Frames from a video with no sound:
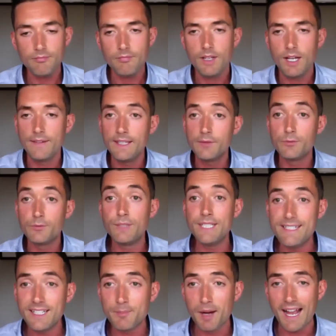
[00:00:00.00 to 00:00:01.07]
And then
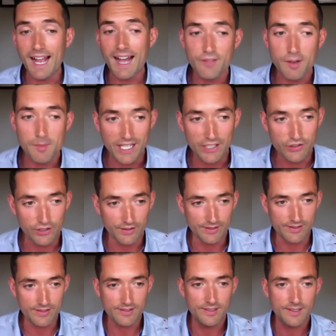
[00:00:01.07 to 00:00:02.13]
reading my
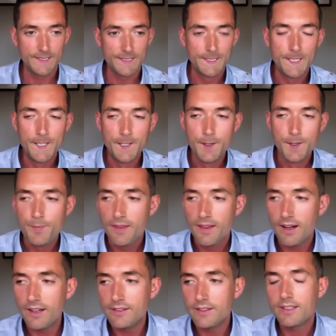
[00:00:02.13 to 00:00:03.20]
affirmations.
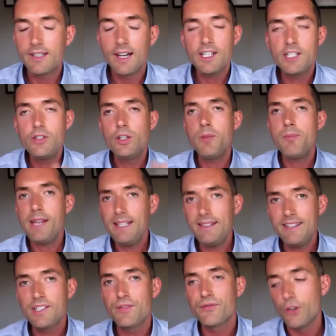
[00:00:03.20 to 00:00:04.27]
And guys, you can make
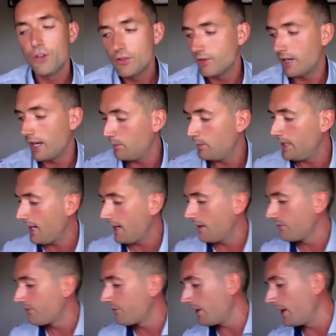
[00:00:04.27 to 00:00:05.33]
this fun, right? We
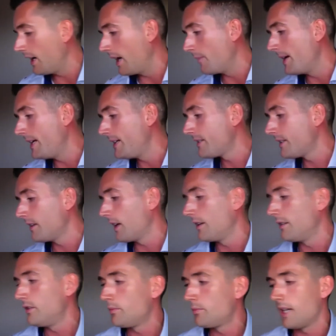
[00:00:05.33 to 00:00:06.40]
have an amazing,
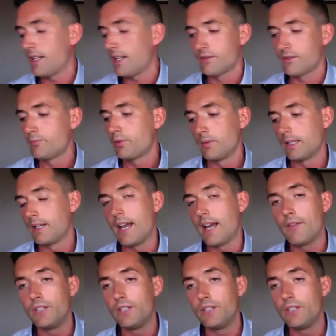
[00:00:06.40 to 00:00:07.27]
and you guys are probably going to have the